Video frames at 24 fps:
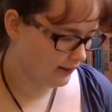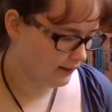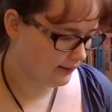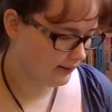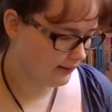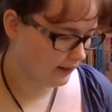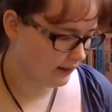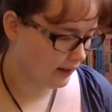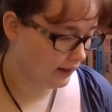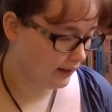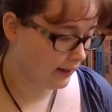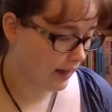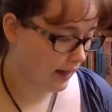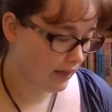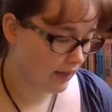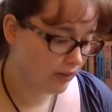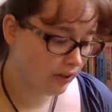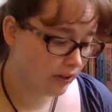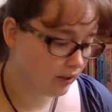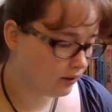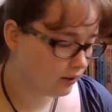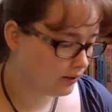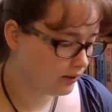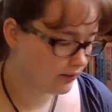inside, and
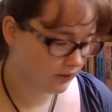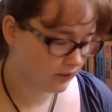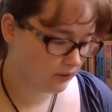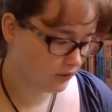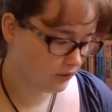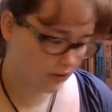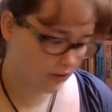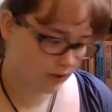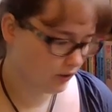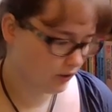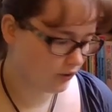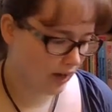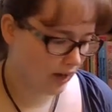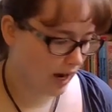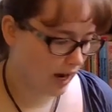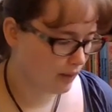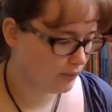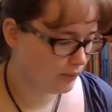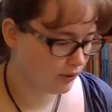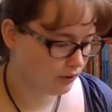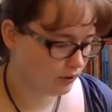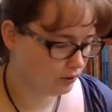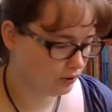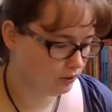there's
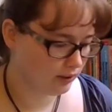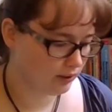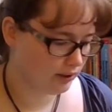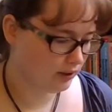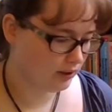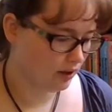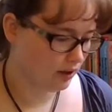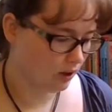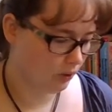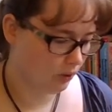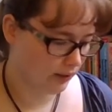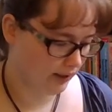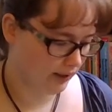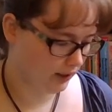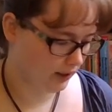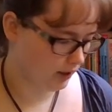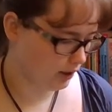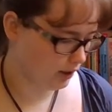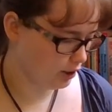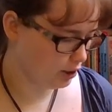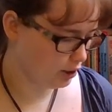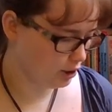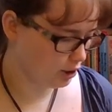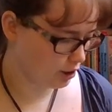absolutely no
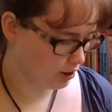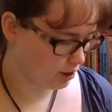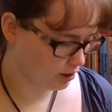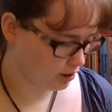English